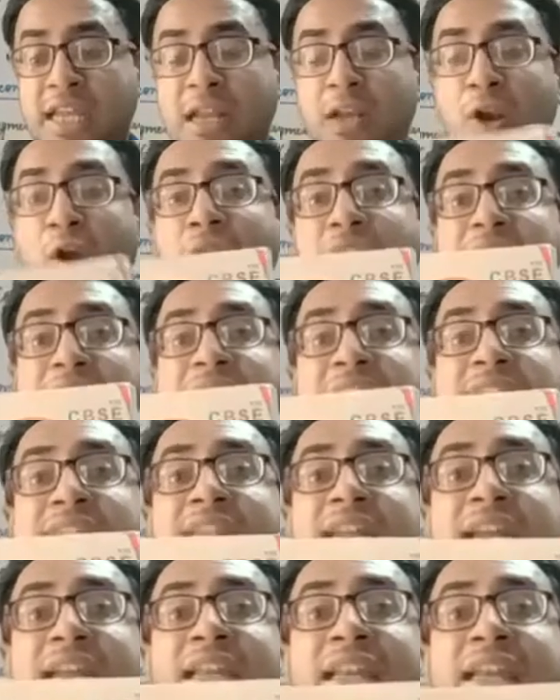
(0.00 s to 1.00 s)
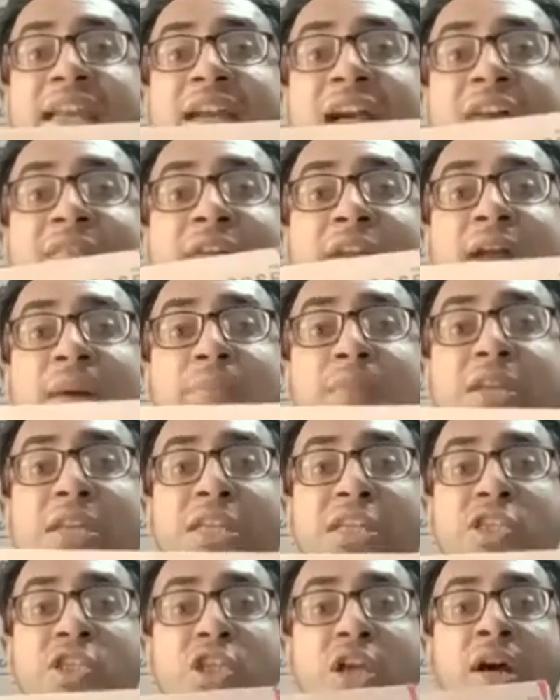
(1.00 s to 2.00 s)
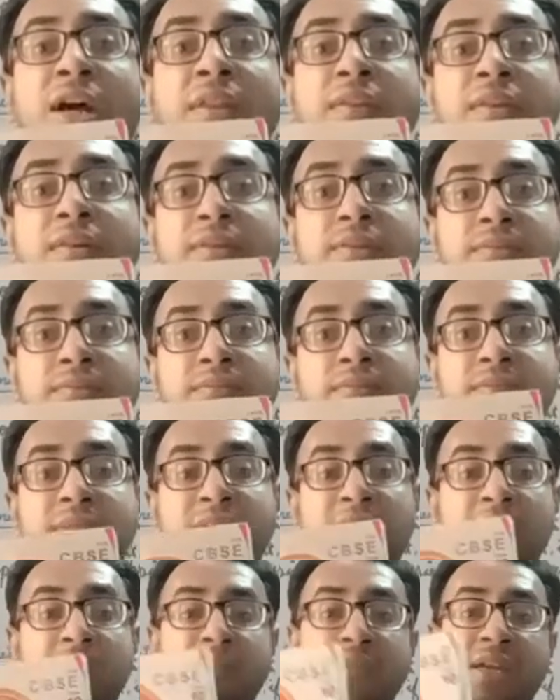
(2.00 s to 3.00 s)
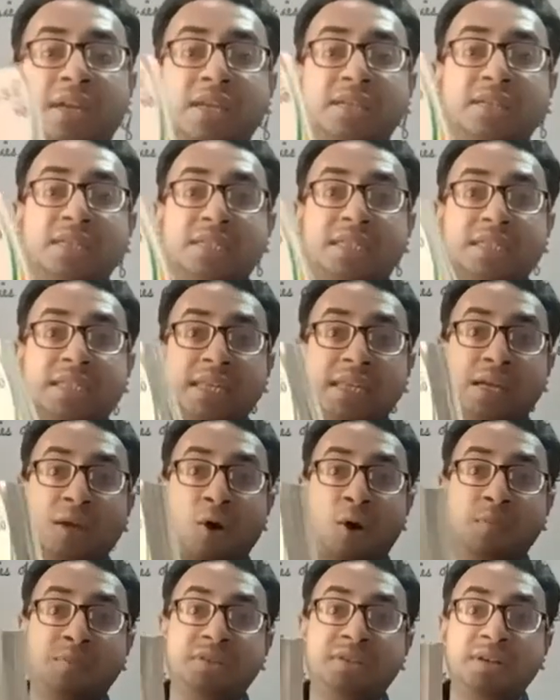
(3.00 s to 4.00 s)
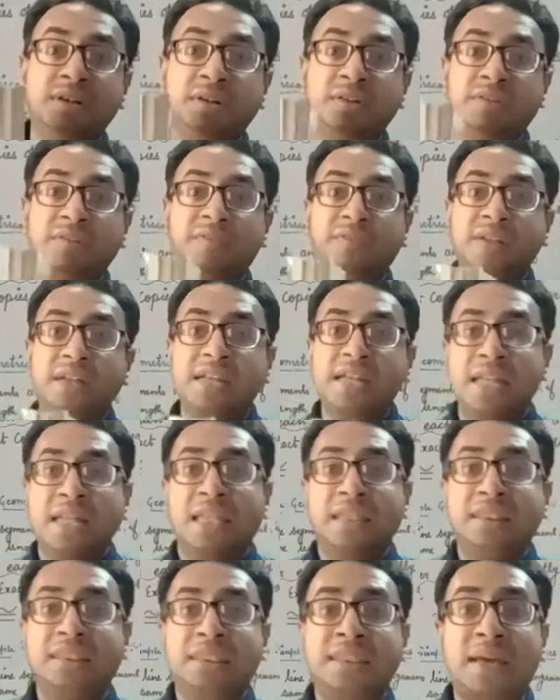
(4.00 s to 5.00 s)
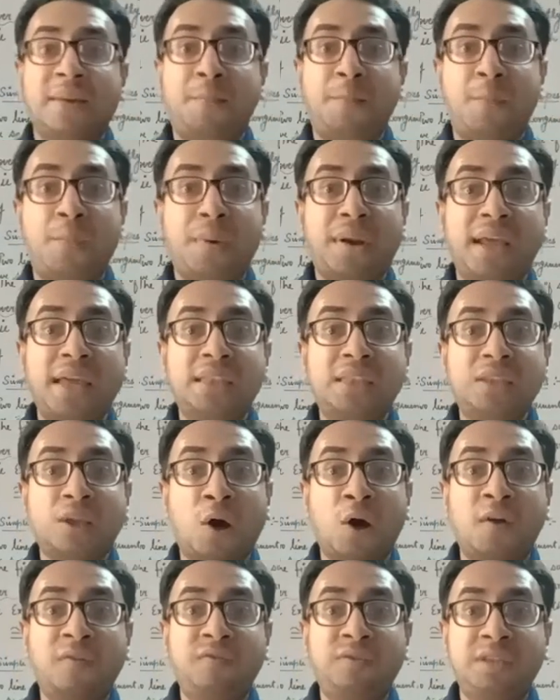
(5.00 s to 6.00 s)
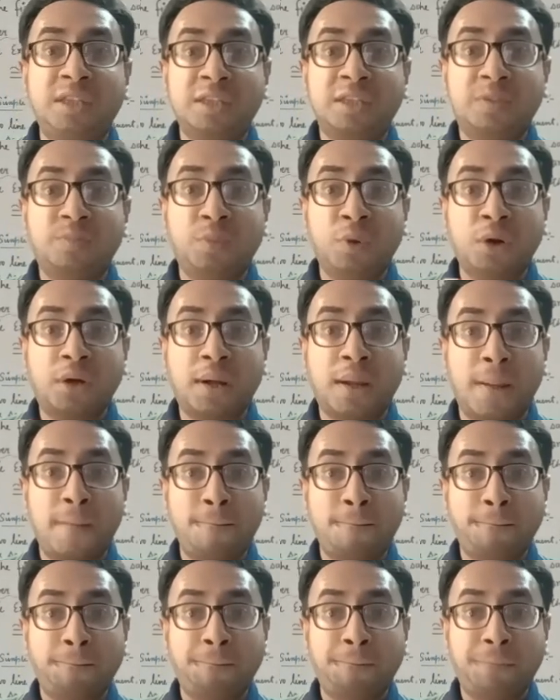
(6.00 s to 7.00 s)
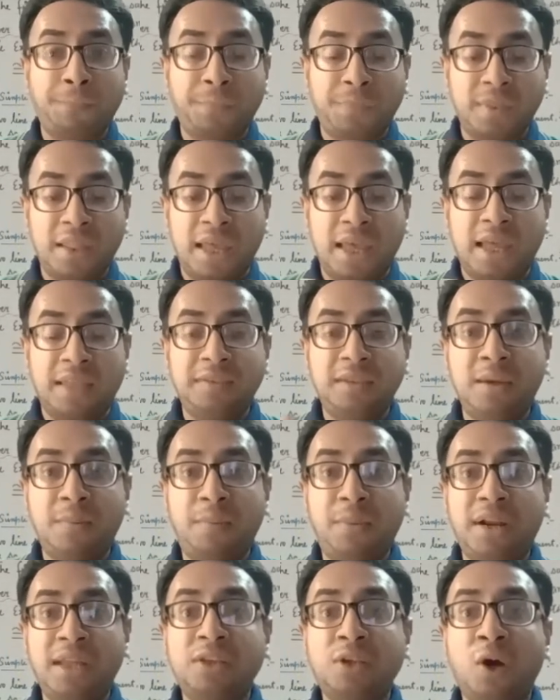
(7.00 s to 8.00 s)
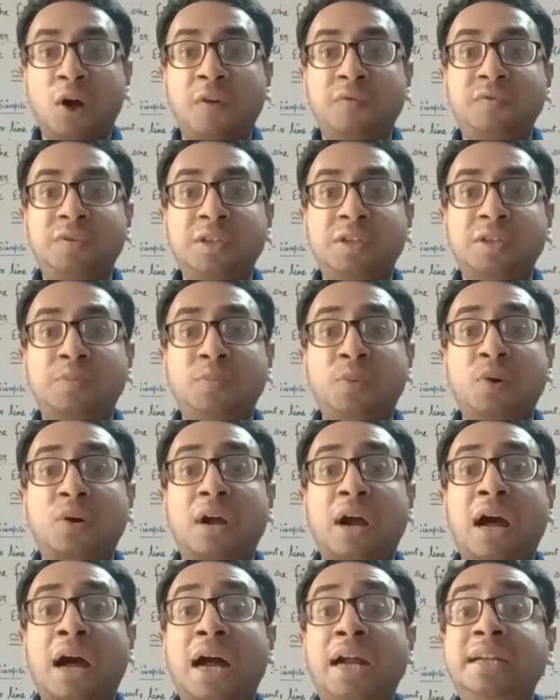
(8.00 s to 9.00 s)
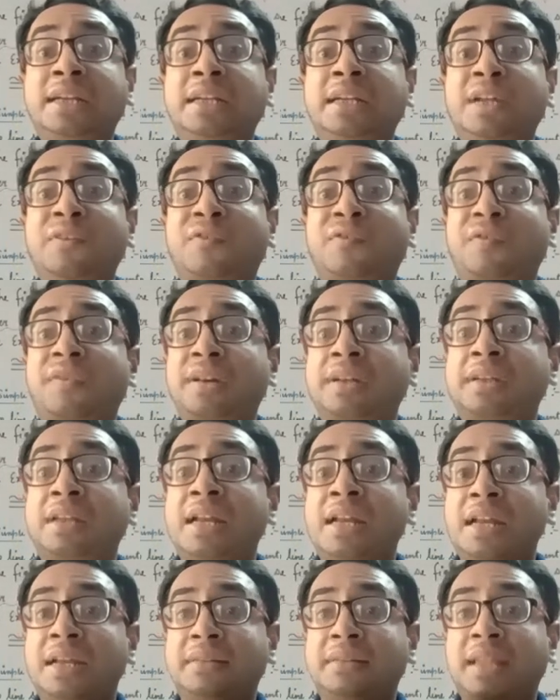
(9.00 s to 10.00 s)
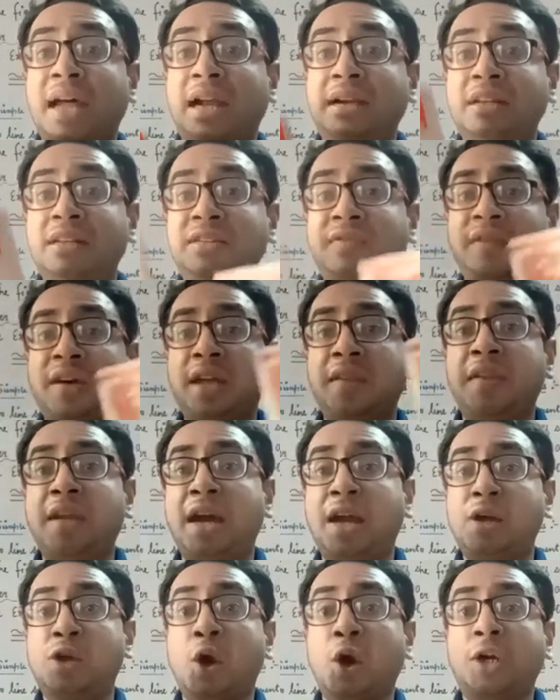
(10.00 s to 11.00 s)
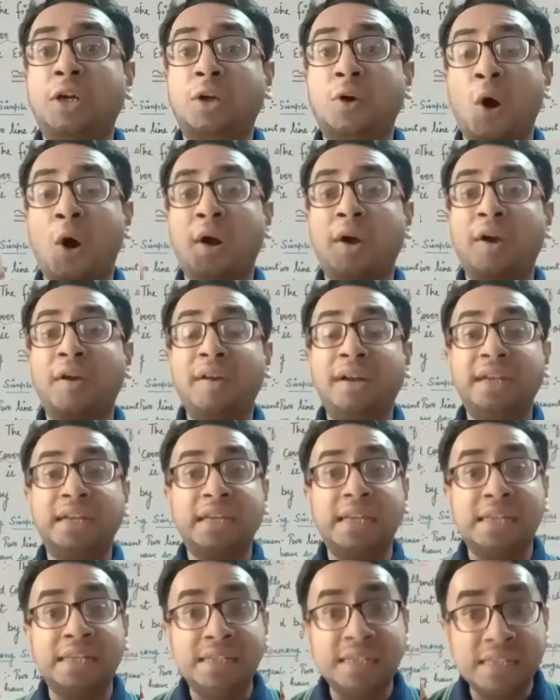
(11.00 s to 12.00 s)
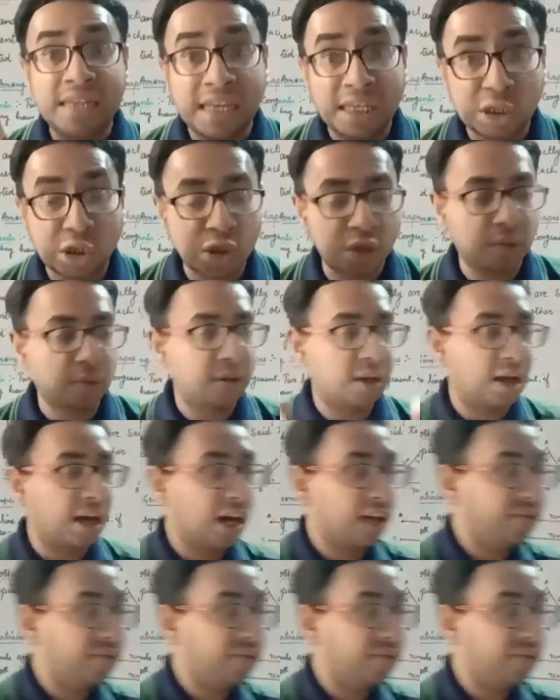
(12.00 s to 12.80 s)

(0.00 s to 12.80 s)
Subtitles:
not exactly cover up each other. You can just see, observe the breadth of this book and the breadth of this book are different. That is why they are not congruent in nature. Are